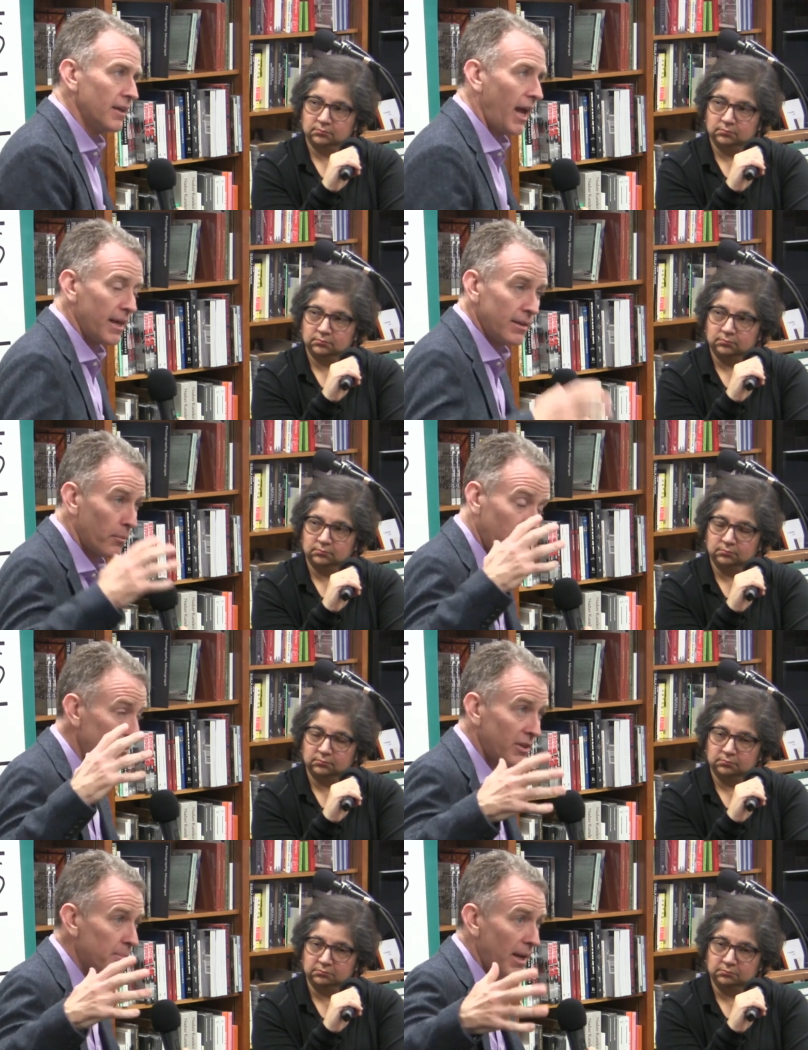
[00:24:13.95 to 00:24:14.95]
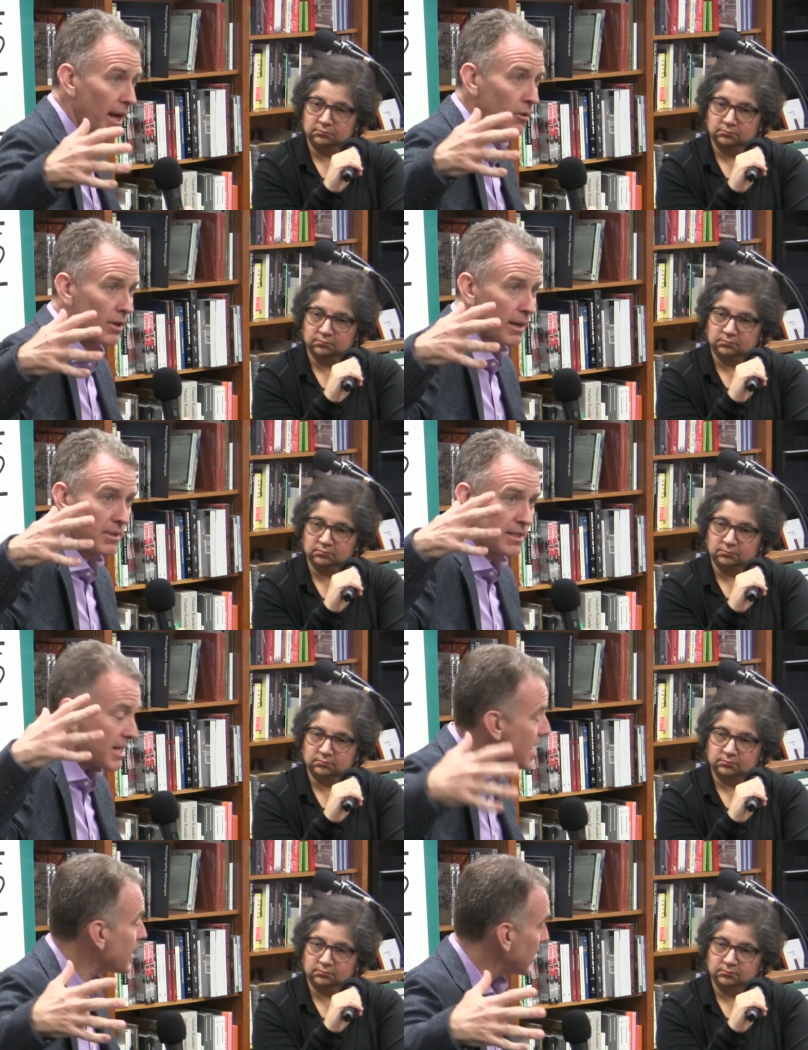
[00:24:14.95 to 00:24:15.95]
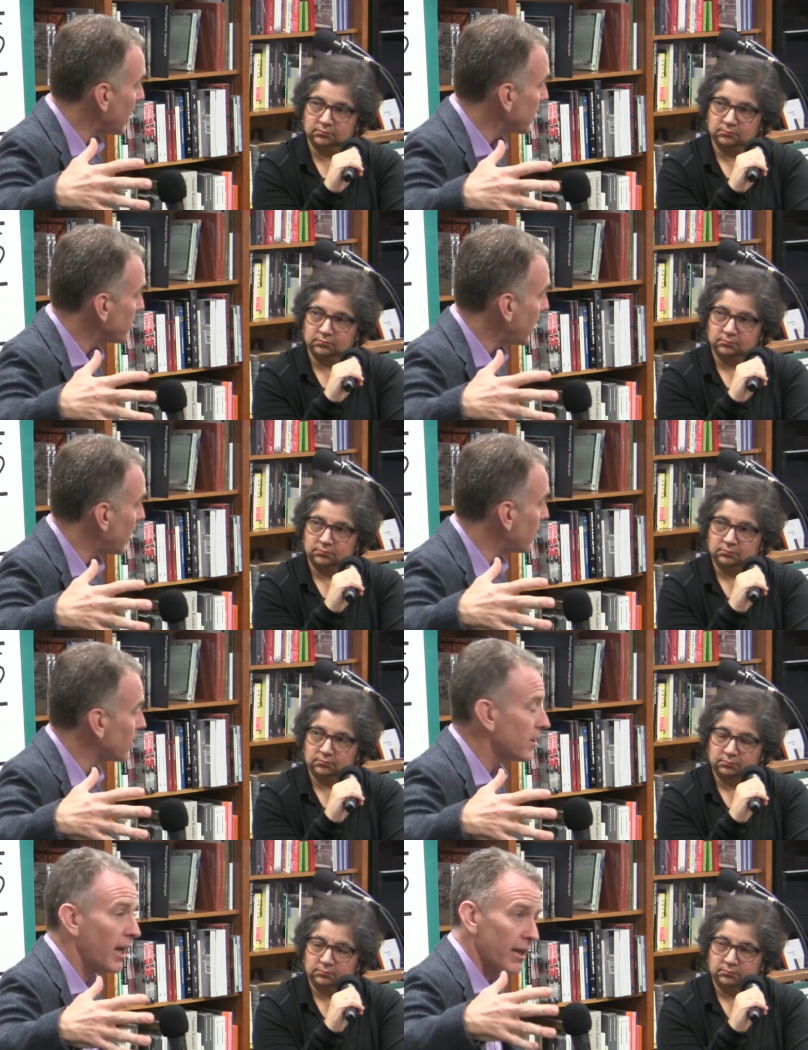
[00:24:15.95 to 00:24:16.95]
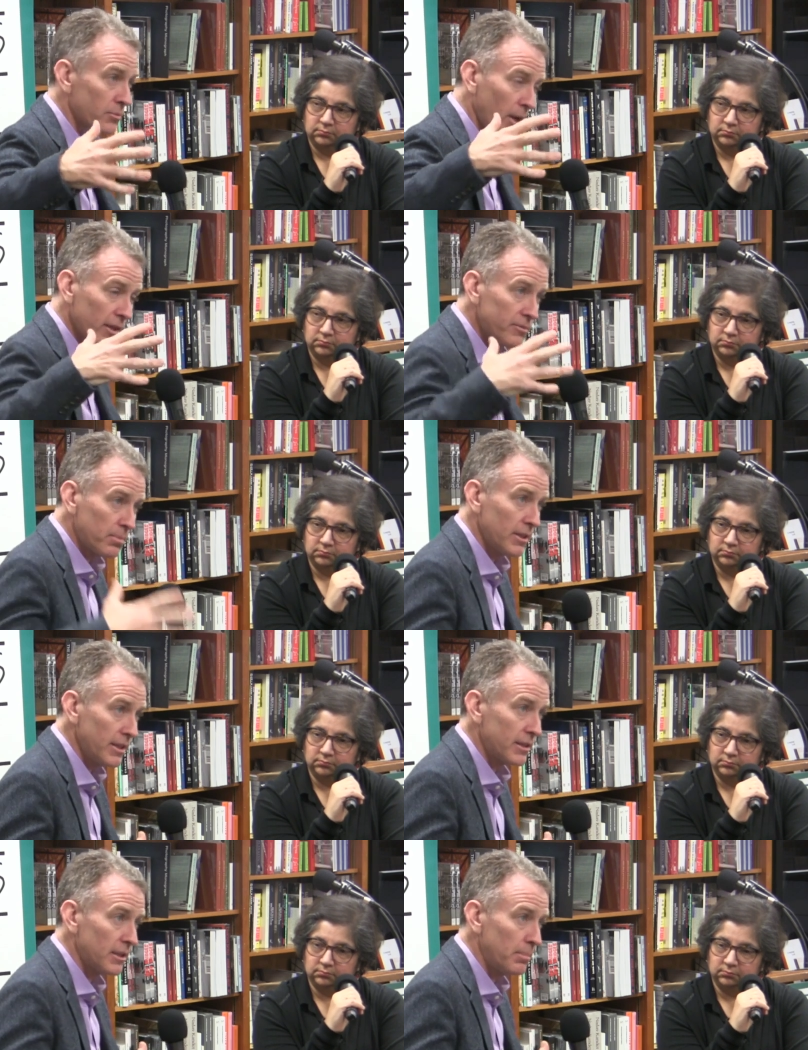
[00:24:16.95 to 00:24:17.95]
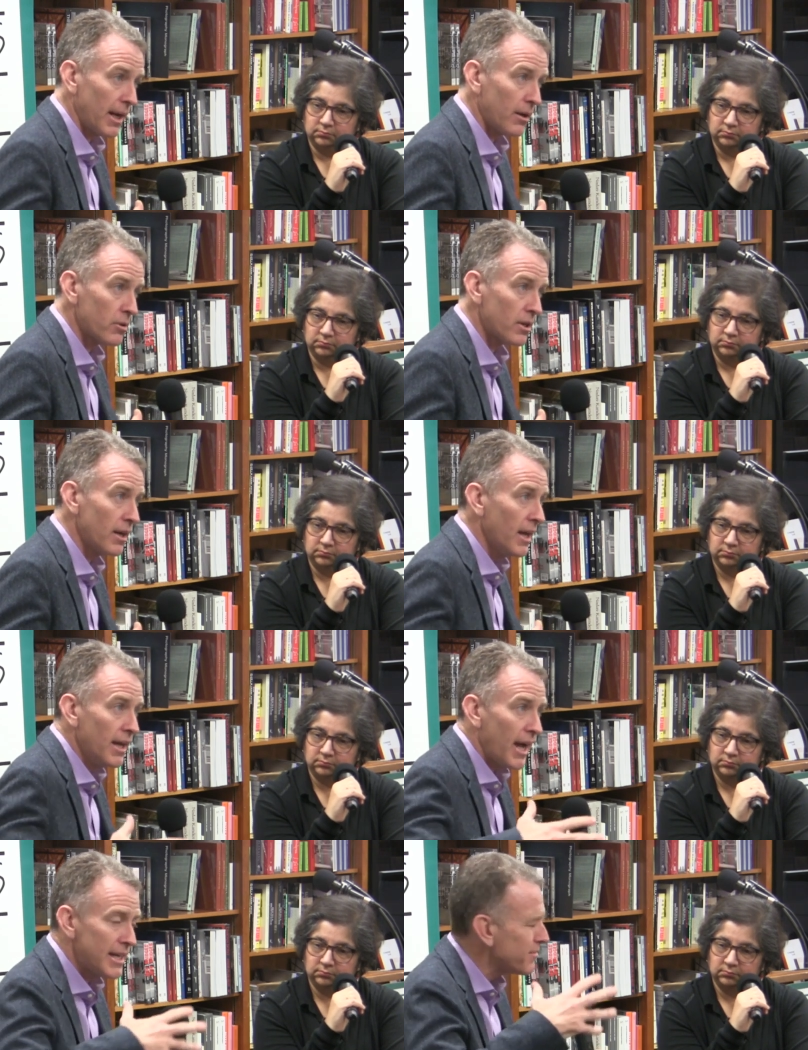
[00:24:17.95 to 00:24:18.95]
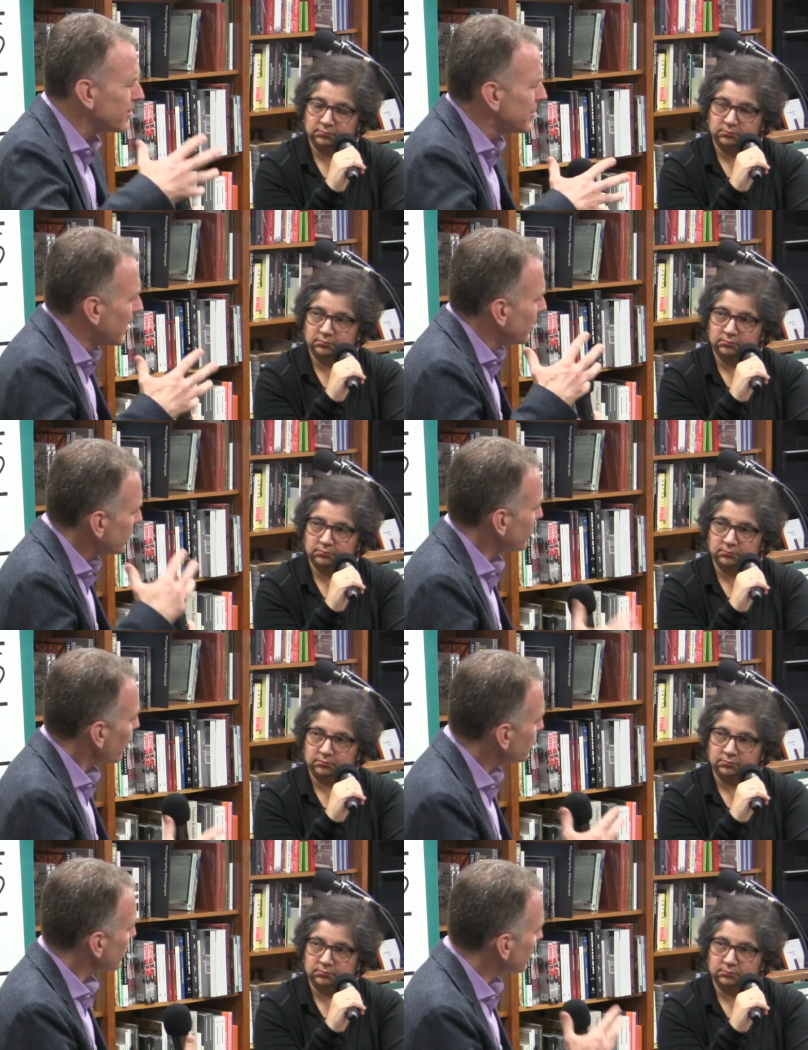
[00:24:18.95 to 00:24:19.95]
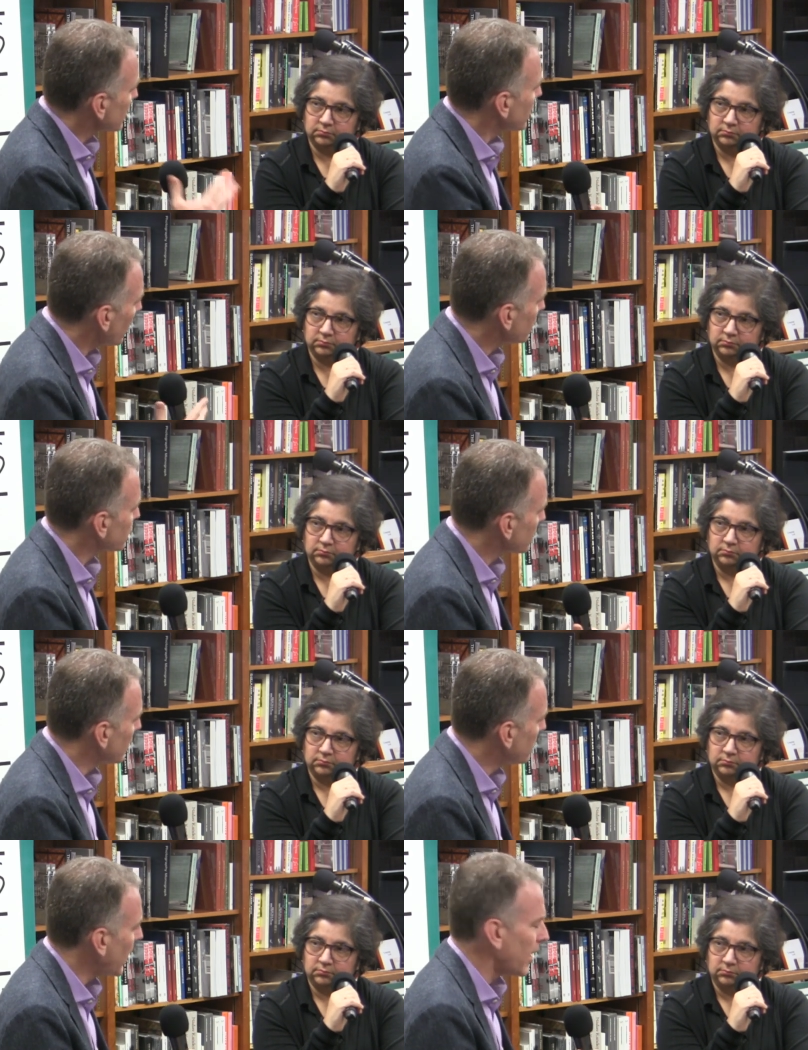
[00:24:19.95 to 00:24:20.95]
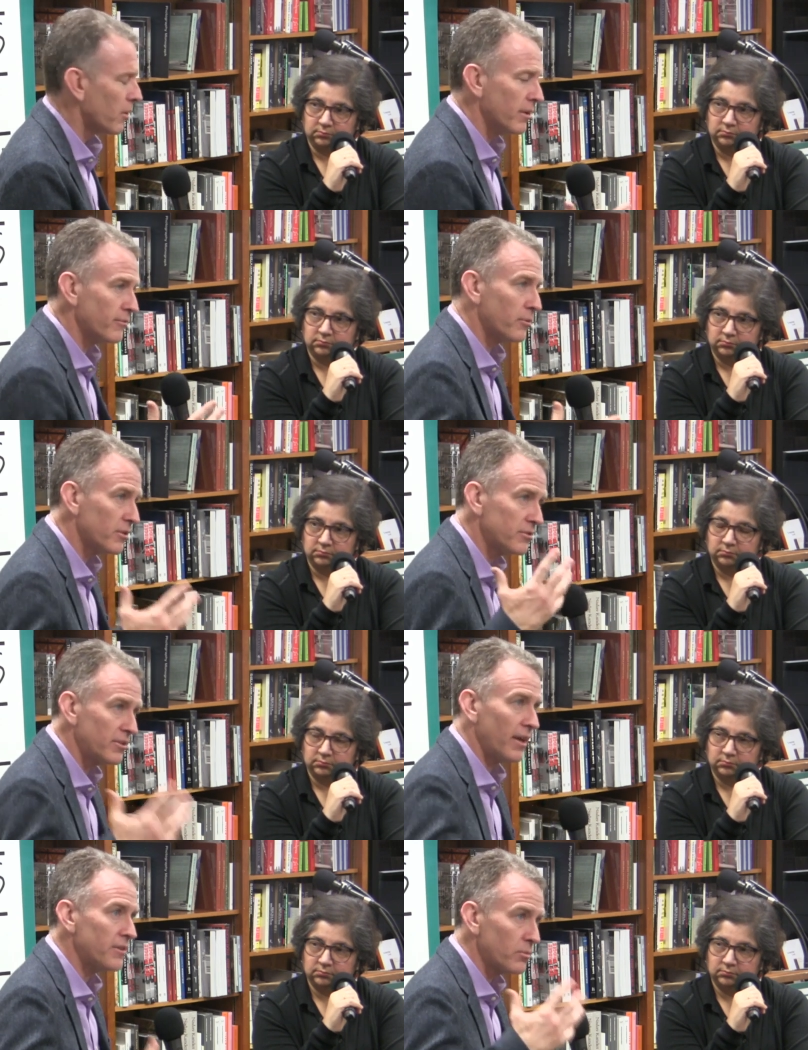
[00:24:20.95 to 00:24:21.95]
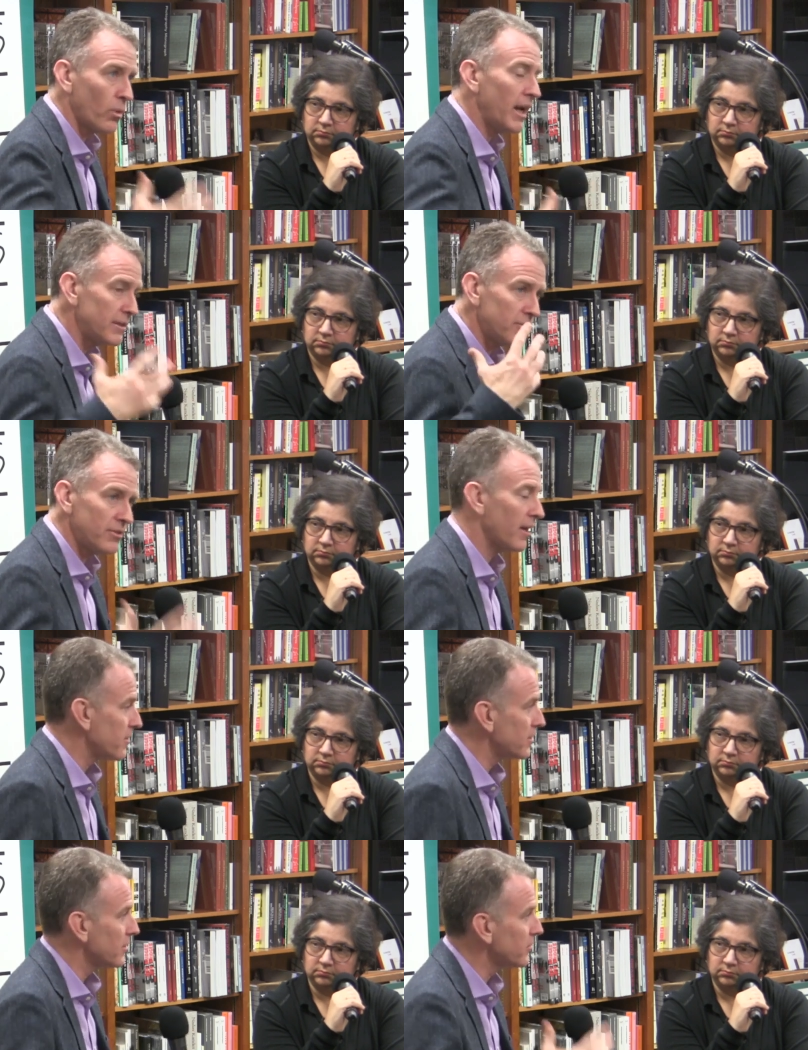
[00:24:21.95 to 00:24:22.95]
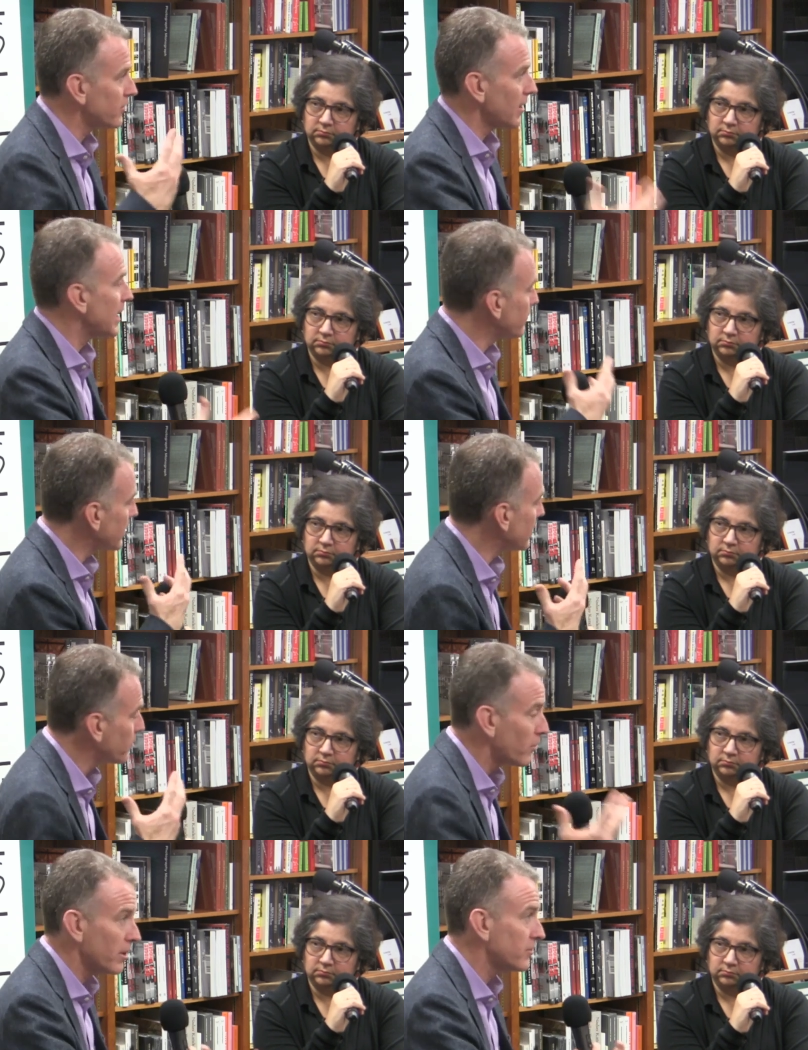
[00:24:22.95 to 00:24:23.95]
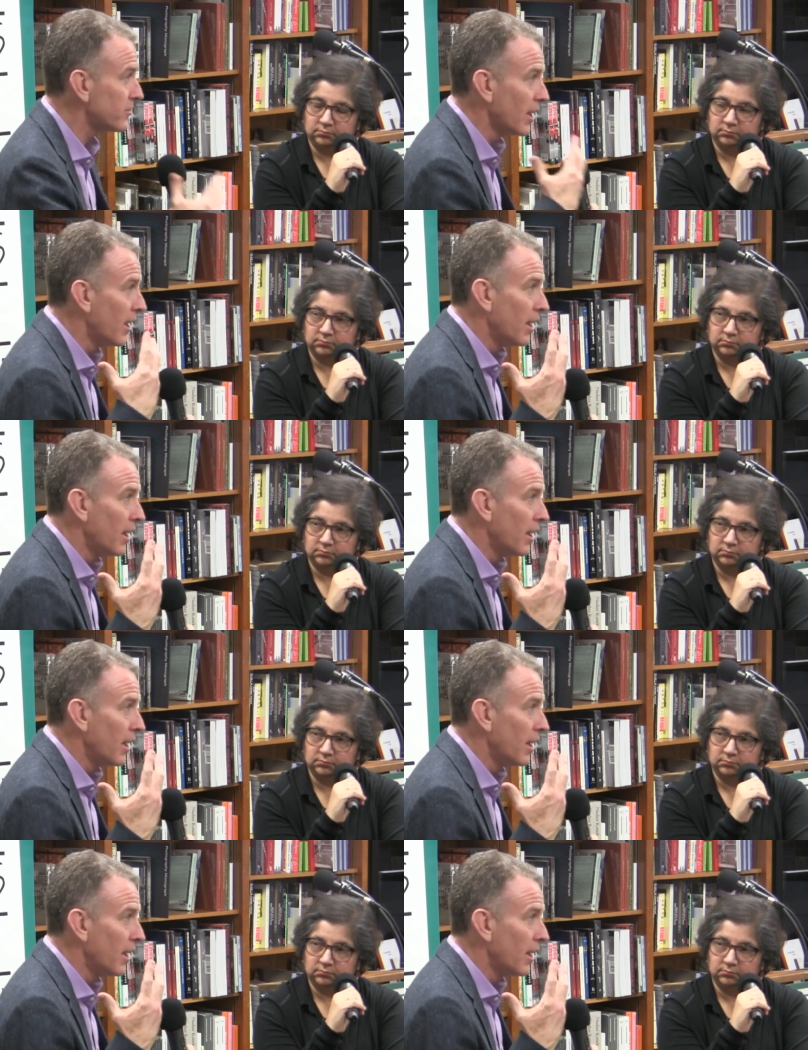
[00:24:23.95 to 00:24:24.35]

Speaker 1: And when I say power, I mean economic power as well as political power and even social or cultural power. For Southern white Southerners, slavery was...